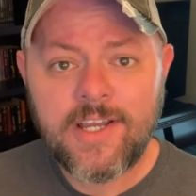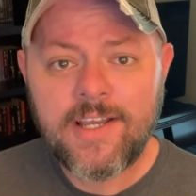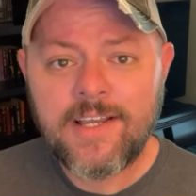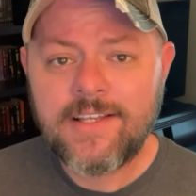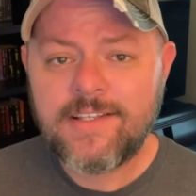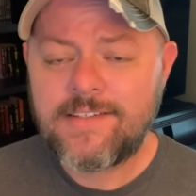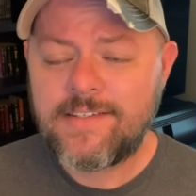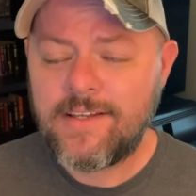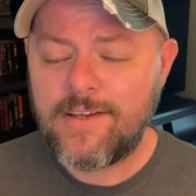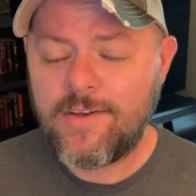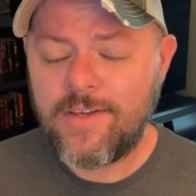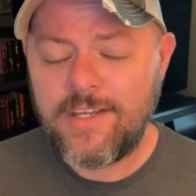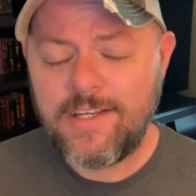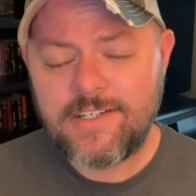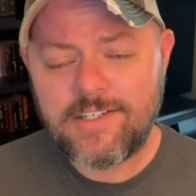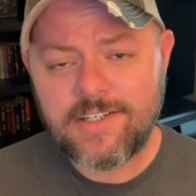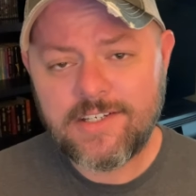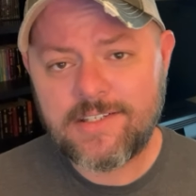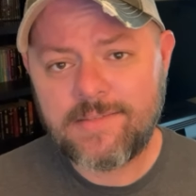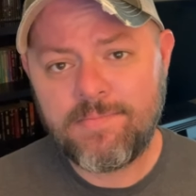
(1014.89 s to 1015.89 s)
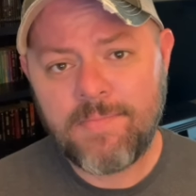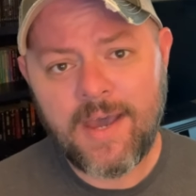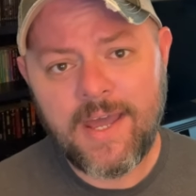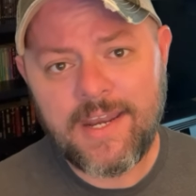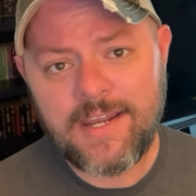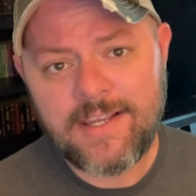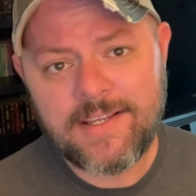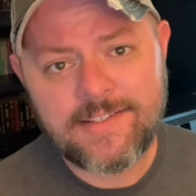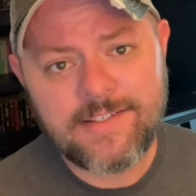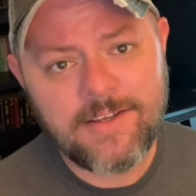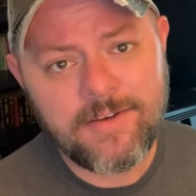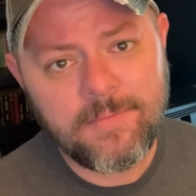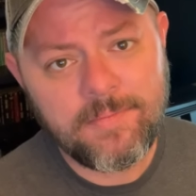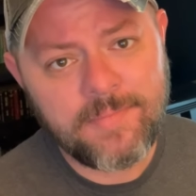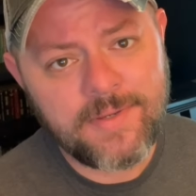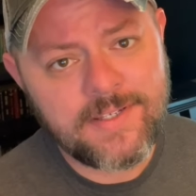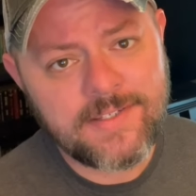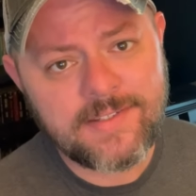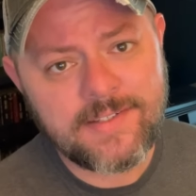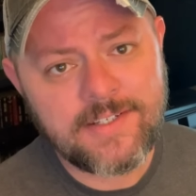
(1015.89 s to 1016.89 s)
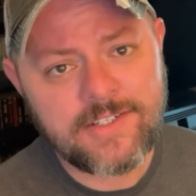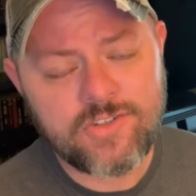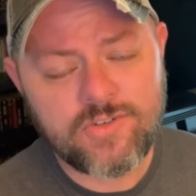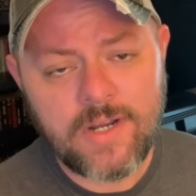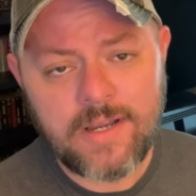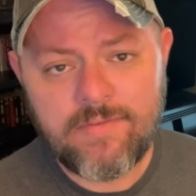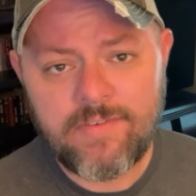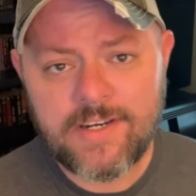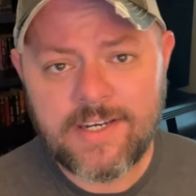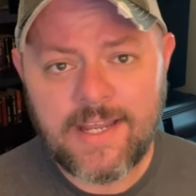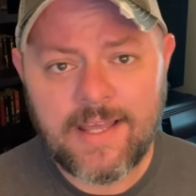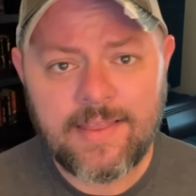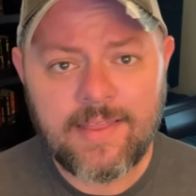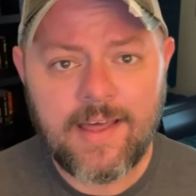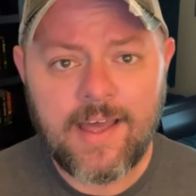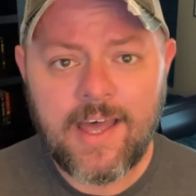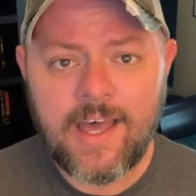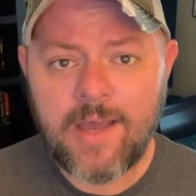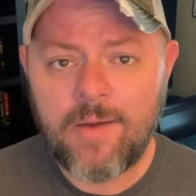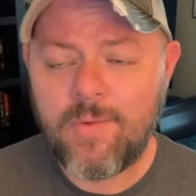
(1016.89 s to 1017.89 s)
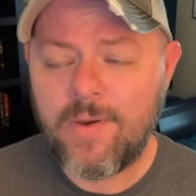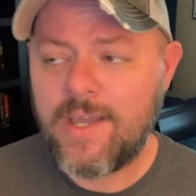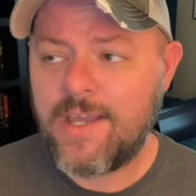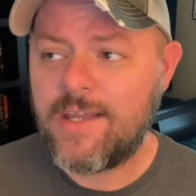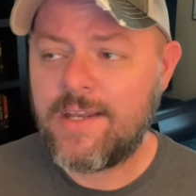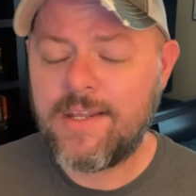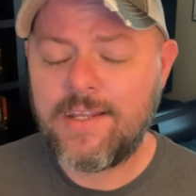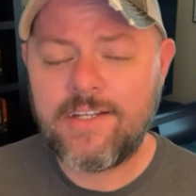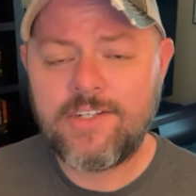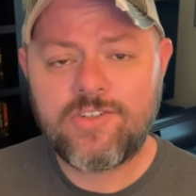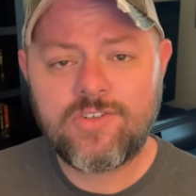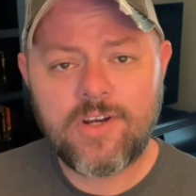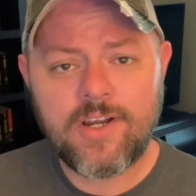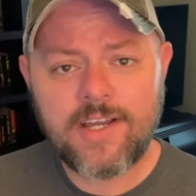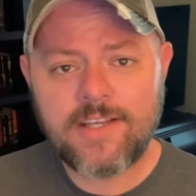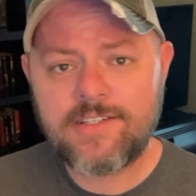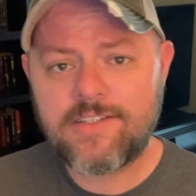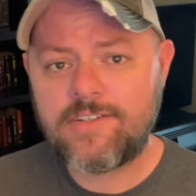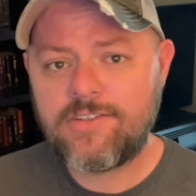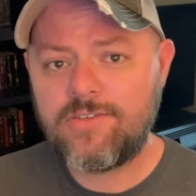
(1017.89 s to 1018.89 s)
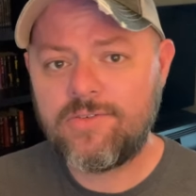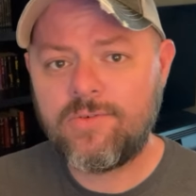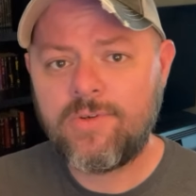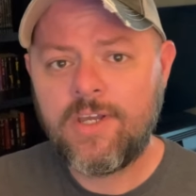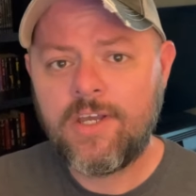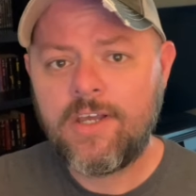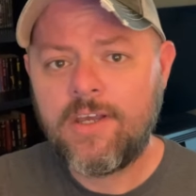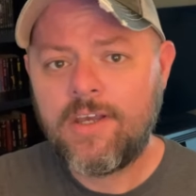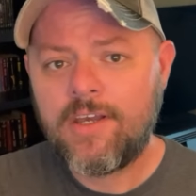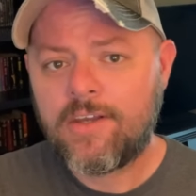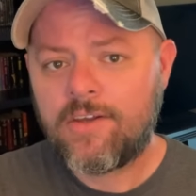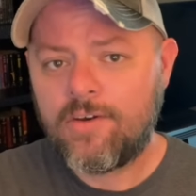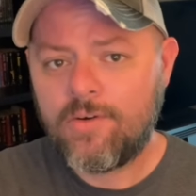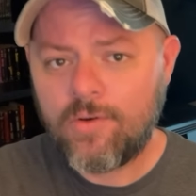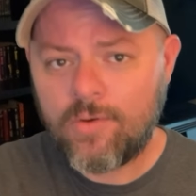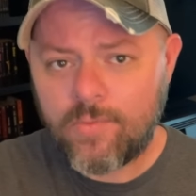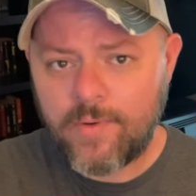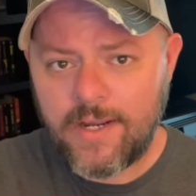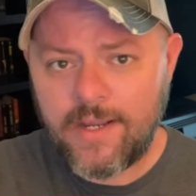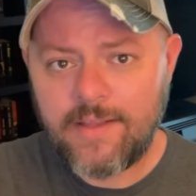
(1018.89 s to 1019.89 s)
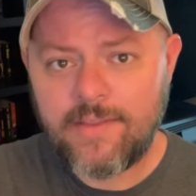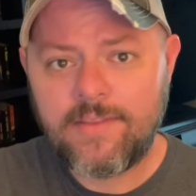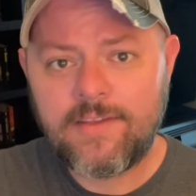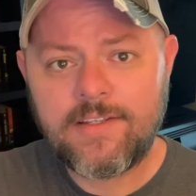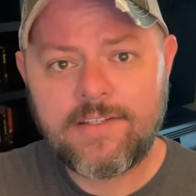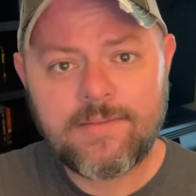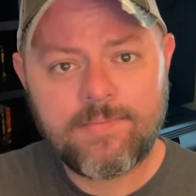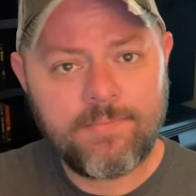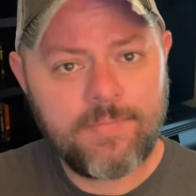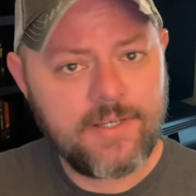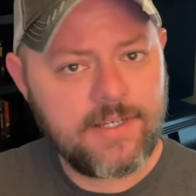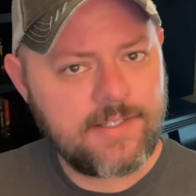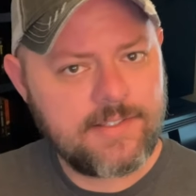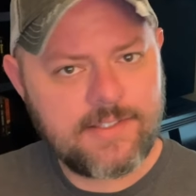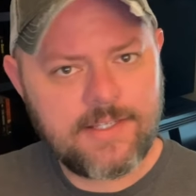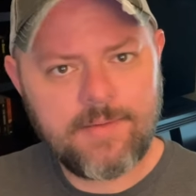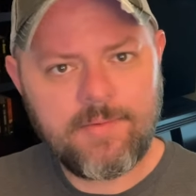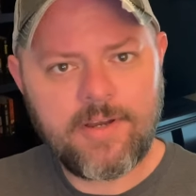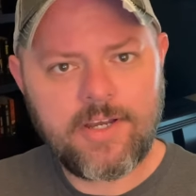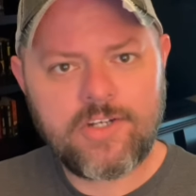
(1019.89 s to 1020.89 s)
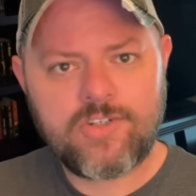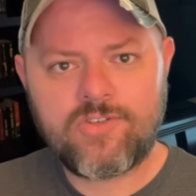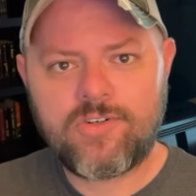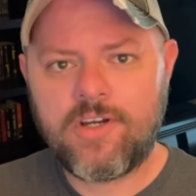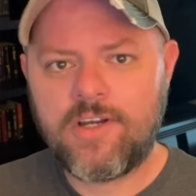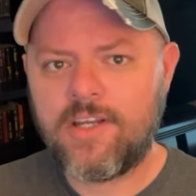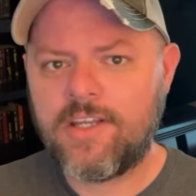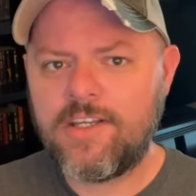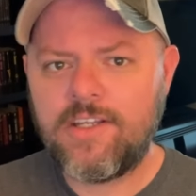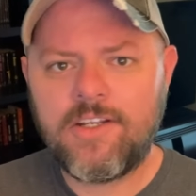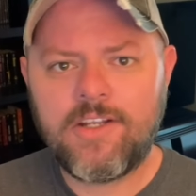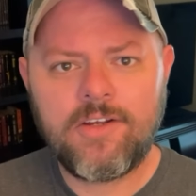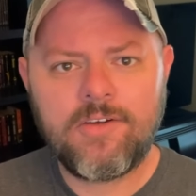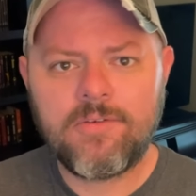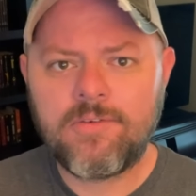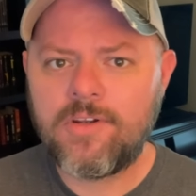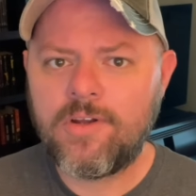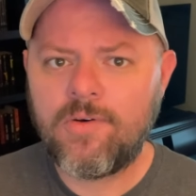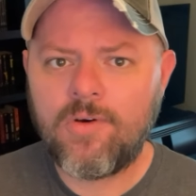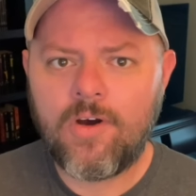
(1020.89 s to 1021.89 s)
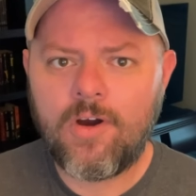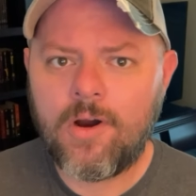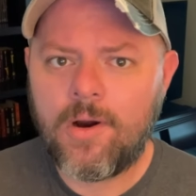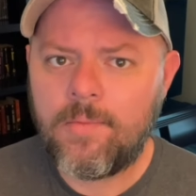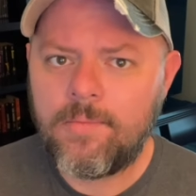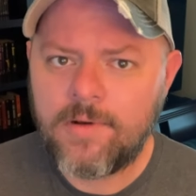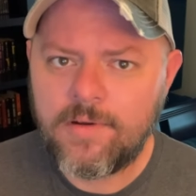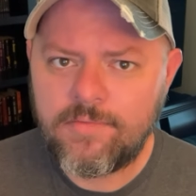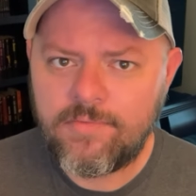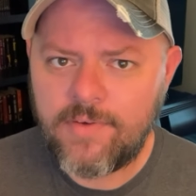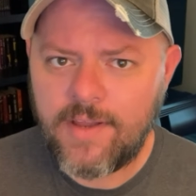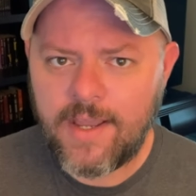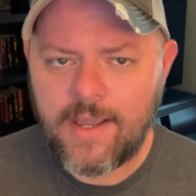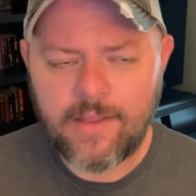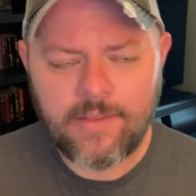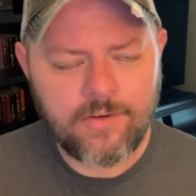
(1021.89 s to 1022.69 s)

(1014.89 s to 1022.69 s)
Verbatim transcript: So he's just minding his own business driving down the highway and he tries to go around this big semi truck. You know, no harm, no foul.